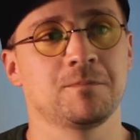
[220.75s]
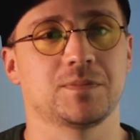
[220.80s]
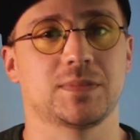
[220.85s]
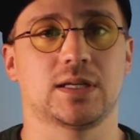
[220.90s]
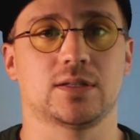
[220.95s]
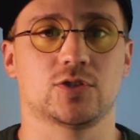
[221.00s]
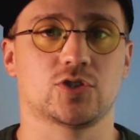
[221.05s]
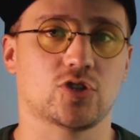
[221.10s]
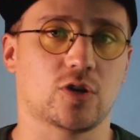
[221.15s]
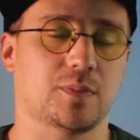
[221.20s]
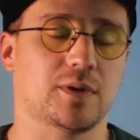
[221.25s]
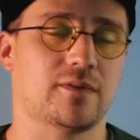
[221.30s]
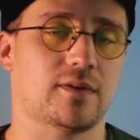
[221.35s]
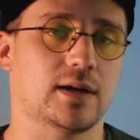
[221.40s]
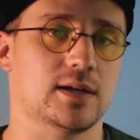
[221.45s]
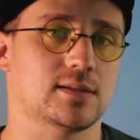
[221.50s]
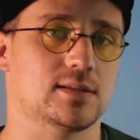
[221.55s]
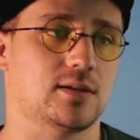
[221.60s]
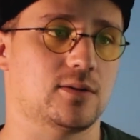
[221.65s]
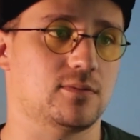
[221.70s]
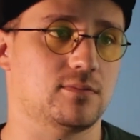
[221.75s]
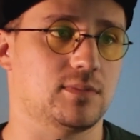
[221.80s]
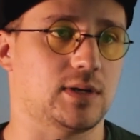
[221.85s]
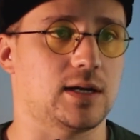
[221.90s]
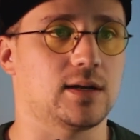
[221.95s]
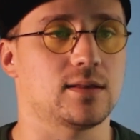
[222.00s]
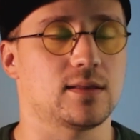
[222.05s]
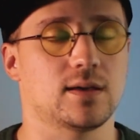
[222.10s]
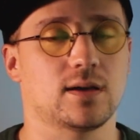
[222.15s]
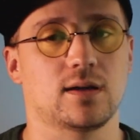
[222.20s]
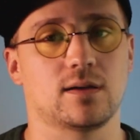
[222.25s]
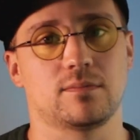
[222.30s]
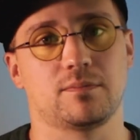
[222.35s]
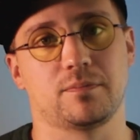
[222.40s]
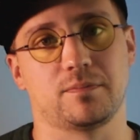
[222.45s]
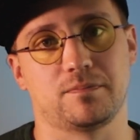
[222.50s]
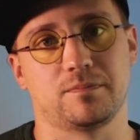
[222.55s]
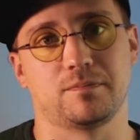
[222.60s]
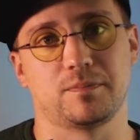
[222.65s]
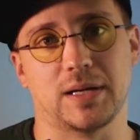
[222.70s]
then Shopify is the ideal
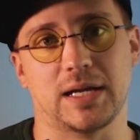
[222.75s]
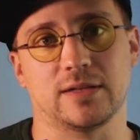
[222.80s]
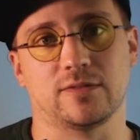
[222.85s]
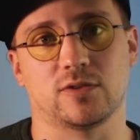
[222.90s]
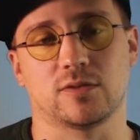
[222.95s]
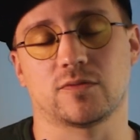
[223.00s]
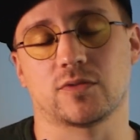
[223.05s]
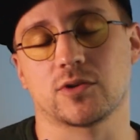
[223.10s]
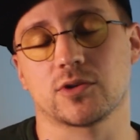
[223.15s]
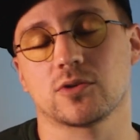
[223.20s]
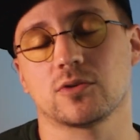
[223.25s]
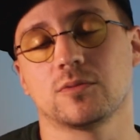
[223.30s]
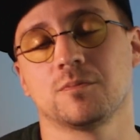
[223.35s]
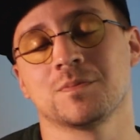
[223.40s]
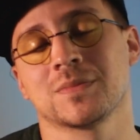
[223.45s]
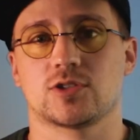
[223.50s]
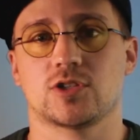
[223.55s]
platform for you.